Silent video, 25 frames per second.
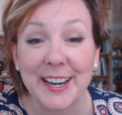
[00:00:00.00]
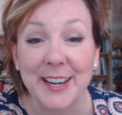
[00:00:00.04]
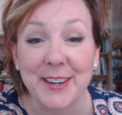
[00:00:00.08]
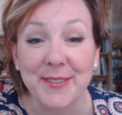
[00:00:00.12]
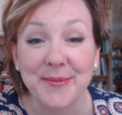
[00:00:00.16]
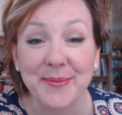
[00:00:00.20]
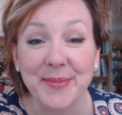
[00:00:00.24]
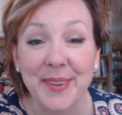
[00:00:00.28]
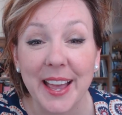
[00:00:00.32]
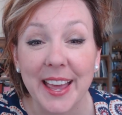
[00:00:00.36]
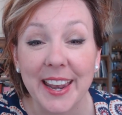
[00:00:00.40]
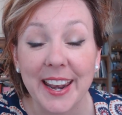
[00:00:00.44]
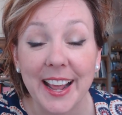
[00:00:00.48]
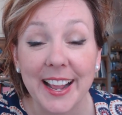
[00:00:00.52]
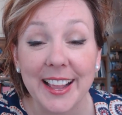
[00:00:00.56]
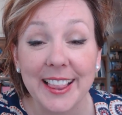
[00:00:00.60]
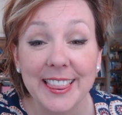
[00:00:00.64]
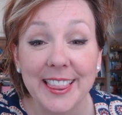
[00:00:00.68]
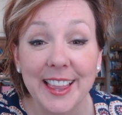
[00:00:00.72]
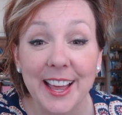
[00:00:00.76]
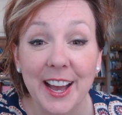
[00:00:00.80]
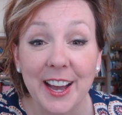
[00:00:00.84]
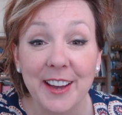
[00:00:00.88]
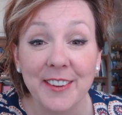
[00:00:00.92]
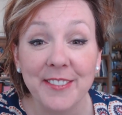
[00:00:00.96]
And
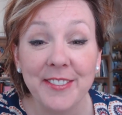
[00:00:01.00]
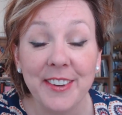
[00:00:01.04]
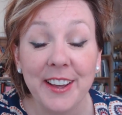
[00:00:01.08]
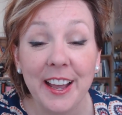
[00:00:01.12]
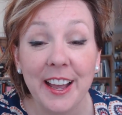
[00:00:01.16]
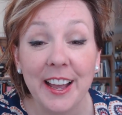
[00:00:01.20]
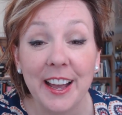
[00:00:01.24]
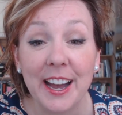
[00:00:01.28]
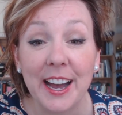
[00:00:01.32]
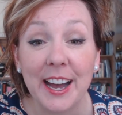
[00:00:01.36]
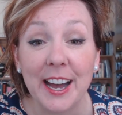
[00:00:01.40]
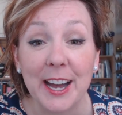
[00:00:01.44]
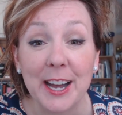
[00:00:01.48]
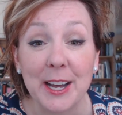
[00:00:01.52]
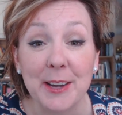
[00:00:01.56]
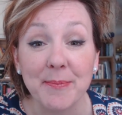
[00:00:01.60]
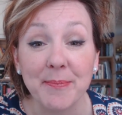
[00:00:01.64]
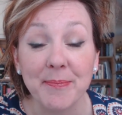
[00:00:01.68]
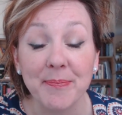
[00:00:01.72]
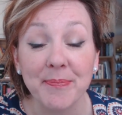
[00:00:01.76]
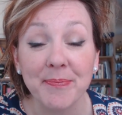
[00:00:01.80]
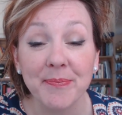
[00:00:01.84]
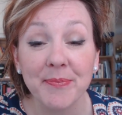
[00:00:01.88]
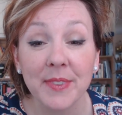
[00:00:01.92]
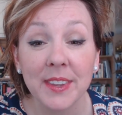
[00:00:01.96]
I love
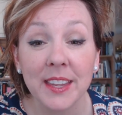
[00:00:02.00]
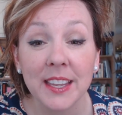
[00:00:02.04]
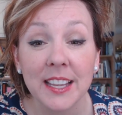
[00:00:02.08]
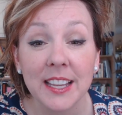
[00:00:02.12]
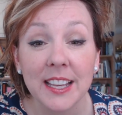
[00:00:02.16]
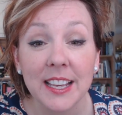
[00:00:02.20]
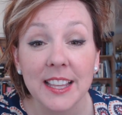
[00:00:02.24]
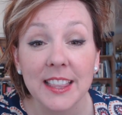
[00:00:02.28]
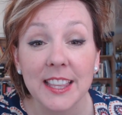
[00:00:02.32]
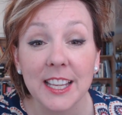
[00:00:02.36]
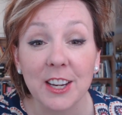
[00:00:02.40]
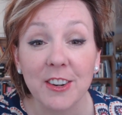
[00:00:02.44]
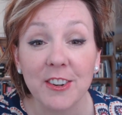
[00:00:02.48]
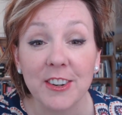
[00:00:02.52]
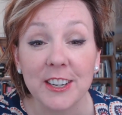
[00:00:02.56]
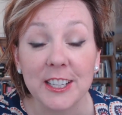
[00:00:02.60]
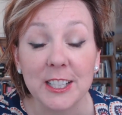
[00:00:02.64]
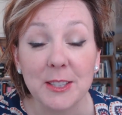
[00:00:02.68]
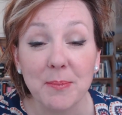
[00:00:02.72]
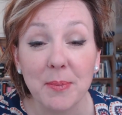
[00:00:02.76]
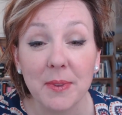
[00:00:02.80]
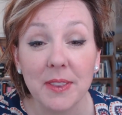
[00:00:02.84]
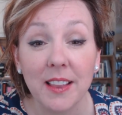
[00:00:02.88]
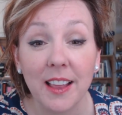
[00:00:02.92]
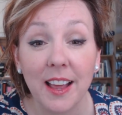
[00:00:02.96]
the
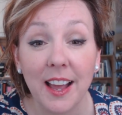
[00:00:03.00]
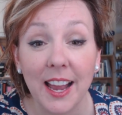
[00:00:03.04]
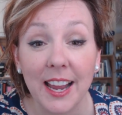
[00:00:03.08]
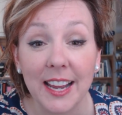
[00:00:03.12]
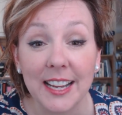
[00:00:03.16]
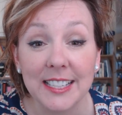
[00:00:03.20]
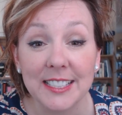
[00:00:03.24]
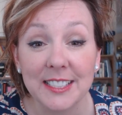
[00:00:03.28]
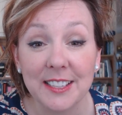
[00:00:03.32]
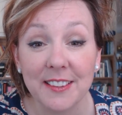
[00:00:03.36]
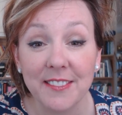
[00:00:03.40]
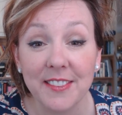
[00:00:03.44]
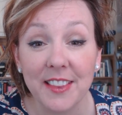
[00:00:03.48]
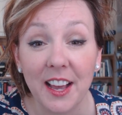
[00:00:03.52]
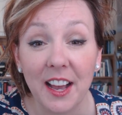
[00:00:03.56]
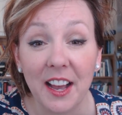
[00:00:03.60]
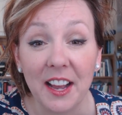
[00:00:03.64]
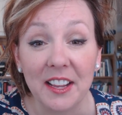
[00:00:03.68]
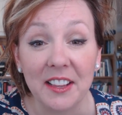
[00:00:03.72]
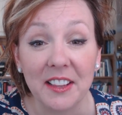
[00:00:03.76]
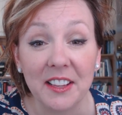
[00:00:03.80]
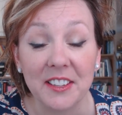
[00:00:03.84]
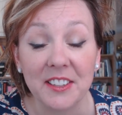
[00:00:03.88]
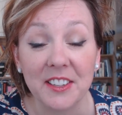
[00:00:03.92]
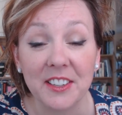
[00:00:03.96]
crisp lines of the
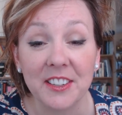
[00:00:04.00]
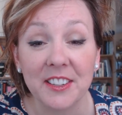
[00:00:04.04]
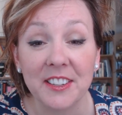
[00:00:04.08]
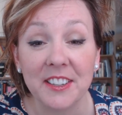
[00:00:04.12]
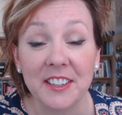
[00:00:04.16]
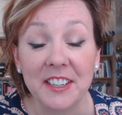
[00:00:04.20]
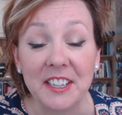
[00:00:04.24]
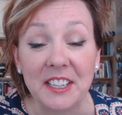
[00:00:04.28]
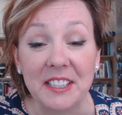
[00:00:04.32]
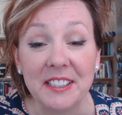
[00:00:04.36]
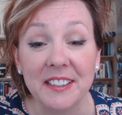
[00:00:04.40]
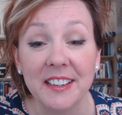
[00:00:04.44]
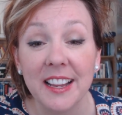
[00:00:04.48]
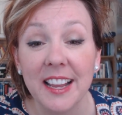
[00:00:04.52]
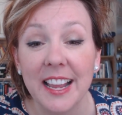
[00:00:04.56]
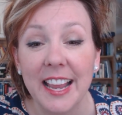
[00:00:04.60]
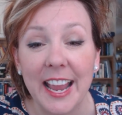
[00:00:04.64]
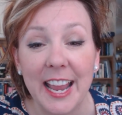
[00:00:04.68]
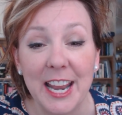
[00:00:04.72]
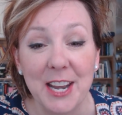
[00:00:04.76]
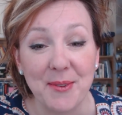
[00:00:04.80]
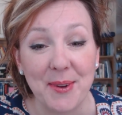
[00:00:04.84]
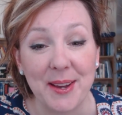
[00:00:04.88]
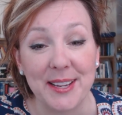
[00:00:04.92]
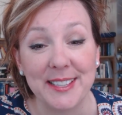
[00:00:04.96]
eyeliner, and
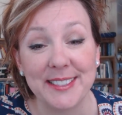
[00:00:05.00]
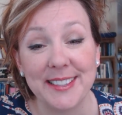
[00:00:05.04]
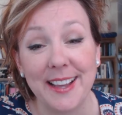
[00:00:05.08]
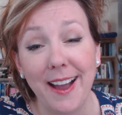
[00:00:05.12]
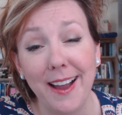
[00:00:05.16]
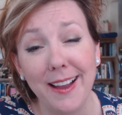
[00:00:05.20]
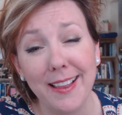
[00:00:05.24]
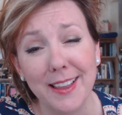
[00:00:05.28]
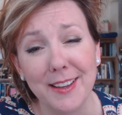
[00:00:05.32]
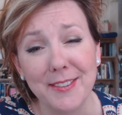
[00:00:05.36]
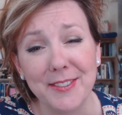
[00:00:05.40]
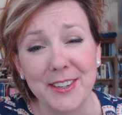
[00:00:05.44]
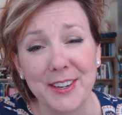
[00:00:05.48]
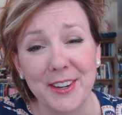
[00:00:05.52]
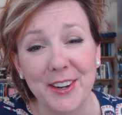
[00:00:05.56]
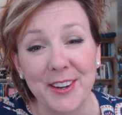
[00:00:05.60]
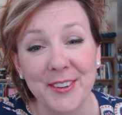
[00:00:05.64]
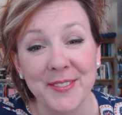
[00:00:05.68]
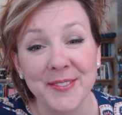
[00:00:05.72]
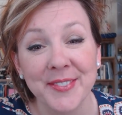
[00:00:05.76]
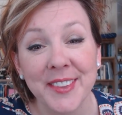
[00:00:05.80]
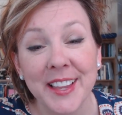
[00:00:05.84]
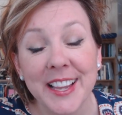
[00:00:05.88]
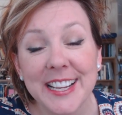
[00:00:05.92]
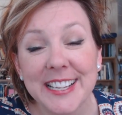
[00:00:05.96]
anyways, I love it
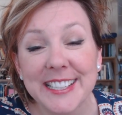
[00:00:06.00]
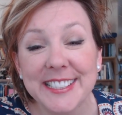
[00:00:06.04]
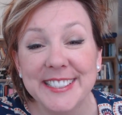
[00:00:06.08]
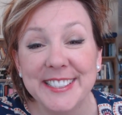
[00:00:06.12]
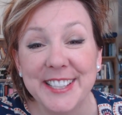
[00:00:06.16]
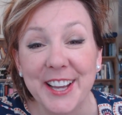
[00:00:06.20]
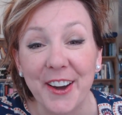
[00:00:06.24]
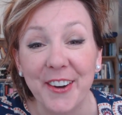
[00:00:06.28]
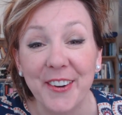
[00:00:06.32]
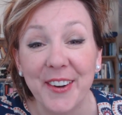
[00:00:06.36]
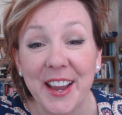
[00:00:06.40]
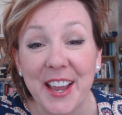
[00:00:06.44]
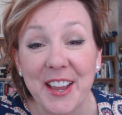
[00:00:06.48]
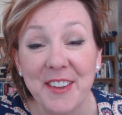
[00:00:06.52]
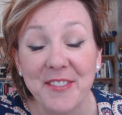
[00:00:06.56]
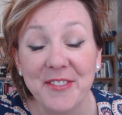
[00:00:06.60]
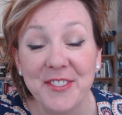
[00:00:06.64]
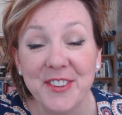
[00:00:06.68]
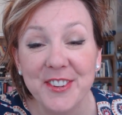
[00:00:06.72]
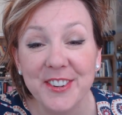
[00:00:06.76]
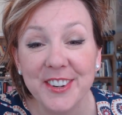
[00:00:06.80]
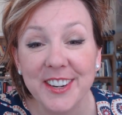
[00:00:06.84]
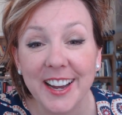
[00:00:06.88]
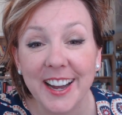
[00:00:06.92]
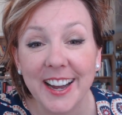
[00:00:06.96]
all. So
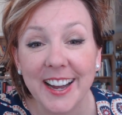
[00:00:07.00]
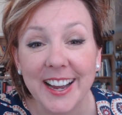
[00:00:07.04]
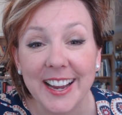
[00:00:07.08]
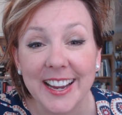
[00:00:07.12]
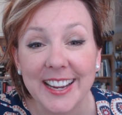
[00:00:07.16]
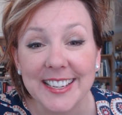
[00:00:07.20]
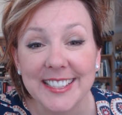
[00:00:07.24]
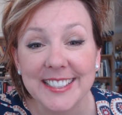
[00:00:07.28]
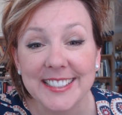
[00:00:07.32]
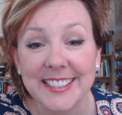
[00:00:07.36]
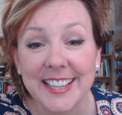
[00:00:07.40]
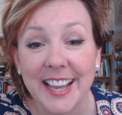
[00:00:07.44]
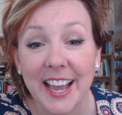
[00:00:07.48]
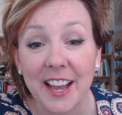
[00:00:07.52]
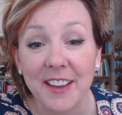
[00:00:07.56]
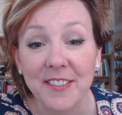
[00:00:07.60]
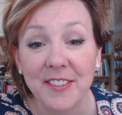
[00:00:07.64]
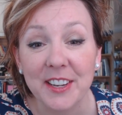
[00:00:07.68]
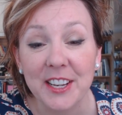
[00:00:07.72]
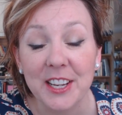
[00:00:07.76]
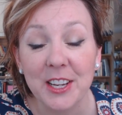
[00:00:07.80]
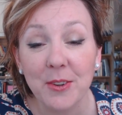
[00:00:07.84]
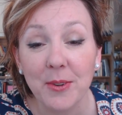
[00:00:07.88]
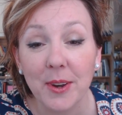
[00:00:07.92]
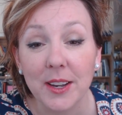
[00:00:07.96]
if you guys
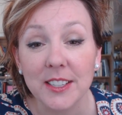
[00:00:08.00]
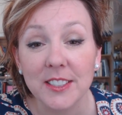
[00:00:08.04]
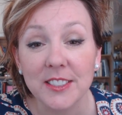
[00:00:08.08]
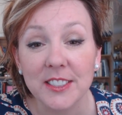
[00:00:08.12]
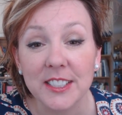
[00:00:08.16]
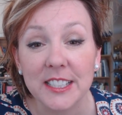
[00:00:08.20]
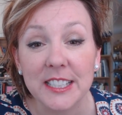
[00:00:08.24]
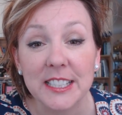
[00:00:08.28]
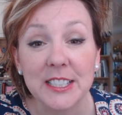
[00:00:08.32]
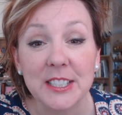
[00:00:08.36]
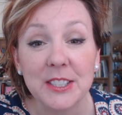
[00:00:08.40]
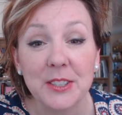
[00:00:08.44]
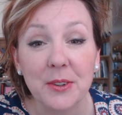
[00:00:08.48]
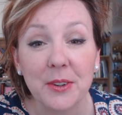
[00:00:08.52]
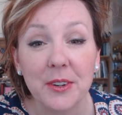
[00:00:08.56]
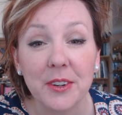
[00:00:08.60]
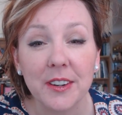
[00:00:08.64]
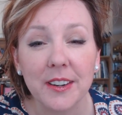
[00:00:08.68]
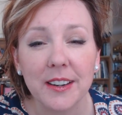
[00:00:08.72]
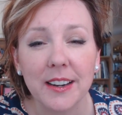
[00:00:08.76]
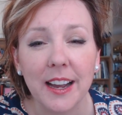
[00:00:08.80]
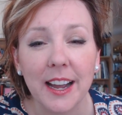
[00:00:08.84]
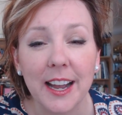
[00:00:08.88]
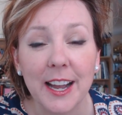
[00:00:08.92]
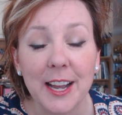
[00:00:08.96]
have any questions
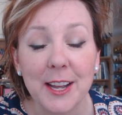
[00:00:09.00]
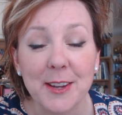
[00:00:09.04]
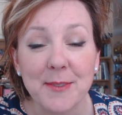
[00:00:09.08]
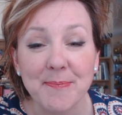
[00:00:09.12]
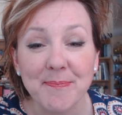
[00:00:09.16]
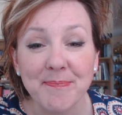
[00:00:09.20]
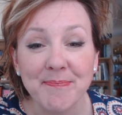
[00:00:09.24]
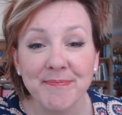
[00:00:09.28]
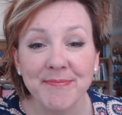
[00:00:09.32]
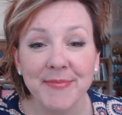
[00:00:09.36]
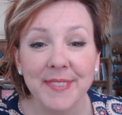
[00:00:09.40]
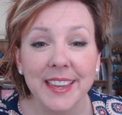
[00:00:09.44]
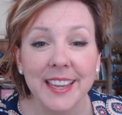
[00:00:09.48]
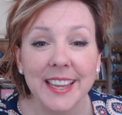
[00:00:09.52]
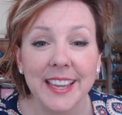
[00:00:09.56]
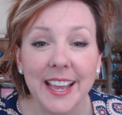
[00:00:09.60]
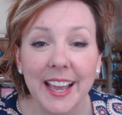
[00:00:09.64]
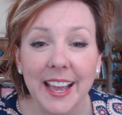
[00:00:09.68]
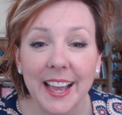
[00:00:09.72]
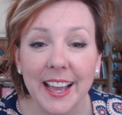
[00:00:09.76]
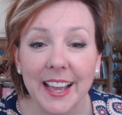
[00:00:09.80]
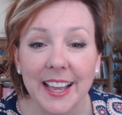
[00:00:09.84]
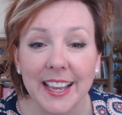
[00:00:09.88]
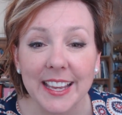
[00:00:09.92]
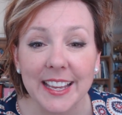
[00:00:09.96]
or
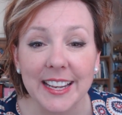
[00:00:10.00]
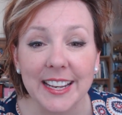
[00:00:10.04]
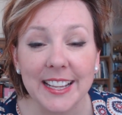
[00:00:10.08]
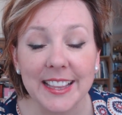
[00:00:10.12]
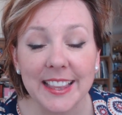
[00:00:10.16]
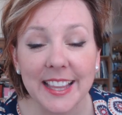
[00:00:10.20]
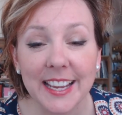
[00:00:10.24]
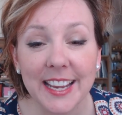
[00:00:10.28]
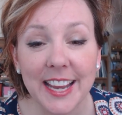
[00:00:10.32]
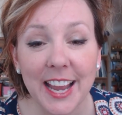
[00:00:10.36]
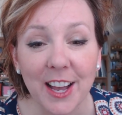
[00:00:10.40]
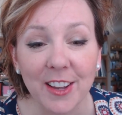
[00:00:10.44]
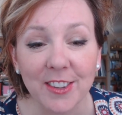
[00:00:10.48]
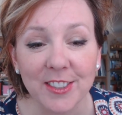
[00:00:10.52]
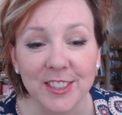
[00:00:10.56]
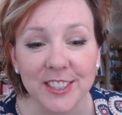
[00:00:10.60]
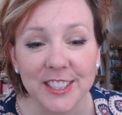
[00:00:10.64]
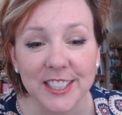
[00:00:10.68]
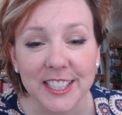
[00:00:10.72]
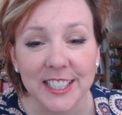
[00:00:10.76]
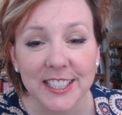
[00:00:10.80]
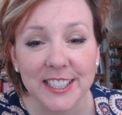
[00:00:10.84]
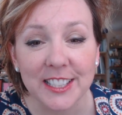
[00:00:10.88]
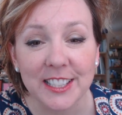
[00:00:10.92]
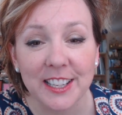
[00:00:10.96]
anything
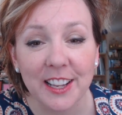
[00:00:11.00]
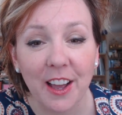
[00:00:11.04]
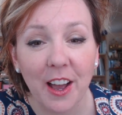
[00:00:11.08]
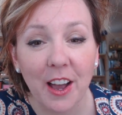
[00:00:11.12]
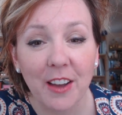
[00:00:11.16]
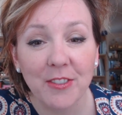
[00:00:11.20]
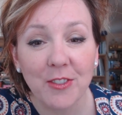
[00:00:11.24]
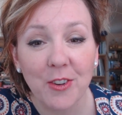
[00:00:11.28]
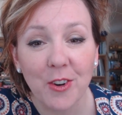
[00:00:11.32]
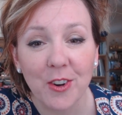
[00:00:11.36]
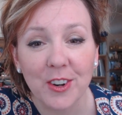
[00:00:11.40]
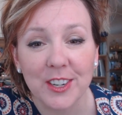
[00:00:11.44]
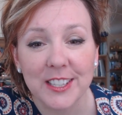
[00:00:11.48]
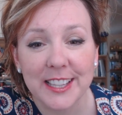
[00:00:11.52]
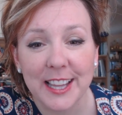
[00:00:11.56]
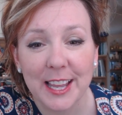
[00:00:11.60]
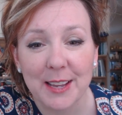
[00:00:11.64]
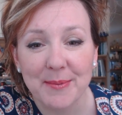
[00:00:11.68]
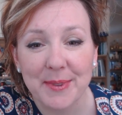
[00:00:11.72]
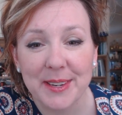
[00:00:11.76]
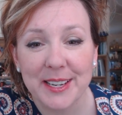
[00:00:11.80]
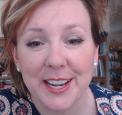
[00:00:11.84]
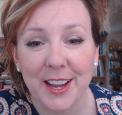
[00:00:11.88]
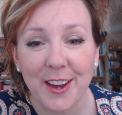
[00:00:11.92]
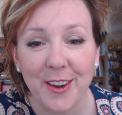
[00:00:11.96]
else, just of course
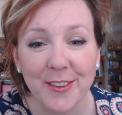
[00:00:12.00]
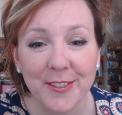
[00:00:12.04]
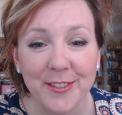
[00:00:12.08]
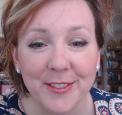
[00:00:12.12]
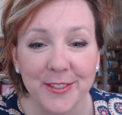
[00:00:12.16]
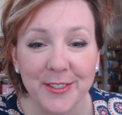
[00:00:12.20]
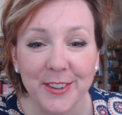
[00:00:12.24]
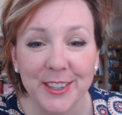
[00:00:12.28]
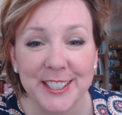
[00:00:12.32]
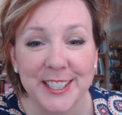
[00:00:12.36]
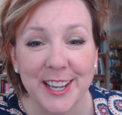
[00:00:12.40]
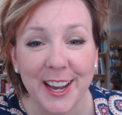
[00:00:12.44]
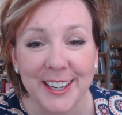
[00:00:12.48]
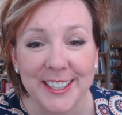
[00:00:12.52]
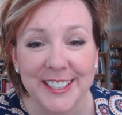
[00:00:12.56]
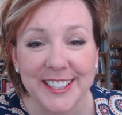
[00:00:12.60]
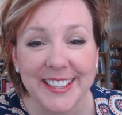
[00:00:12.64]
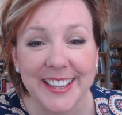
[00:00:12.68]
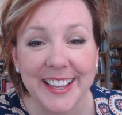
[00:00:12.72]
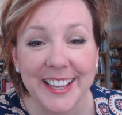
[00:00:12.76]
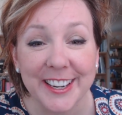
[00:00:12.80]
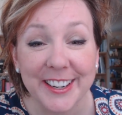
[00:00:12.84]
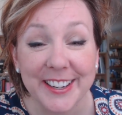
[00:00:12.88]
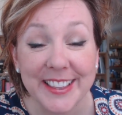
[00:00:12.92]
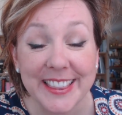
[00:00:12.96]
let me know. We'll talk
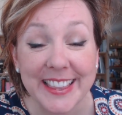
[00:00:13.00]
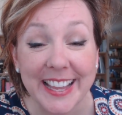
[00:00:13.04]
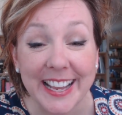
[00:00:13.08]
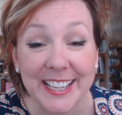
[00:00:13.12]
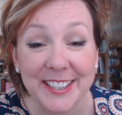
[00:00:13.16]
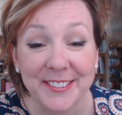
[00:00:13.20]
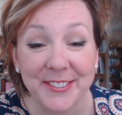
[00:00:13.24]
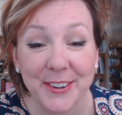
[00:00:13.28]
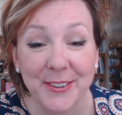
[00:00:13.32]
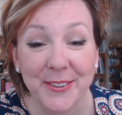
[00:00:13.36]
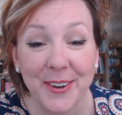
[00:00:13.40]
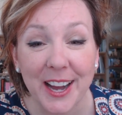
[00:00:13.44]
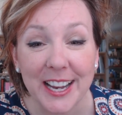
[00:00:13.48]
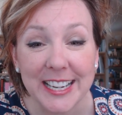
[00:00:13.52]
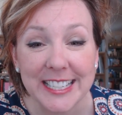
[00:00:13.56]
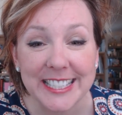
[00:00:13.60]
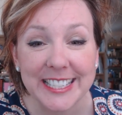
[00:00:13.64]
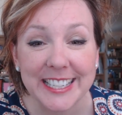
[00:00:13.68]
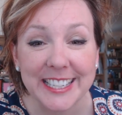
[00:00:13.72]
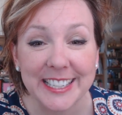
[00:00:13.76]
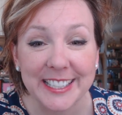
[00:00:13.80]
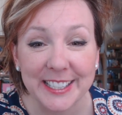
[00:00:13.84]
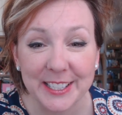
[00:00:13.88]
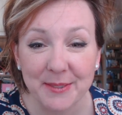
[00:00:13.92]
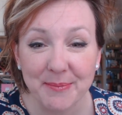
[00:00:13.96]
to you later. Thanks for
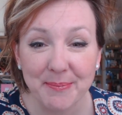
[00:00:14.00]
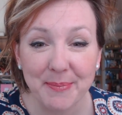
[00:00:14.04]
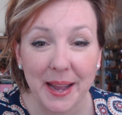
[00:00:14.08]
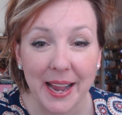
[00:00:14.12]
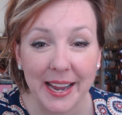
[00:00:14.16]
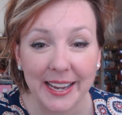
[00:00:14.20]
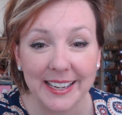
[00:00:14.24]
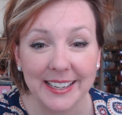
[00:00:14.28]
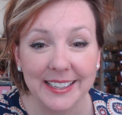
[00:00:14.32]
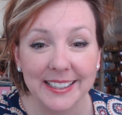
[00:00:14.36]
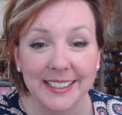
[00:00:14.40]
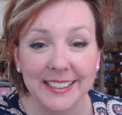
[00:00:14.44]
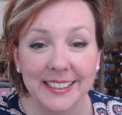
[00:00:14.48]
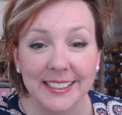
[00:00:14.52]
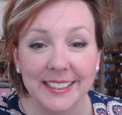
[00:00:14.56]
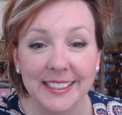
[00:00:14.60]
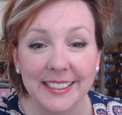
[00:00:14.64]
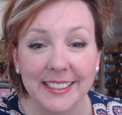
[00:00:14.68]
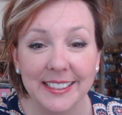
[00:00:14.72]
watching. Bye.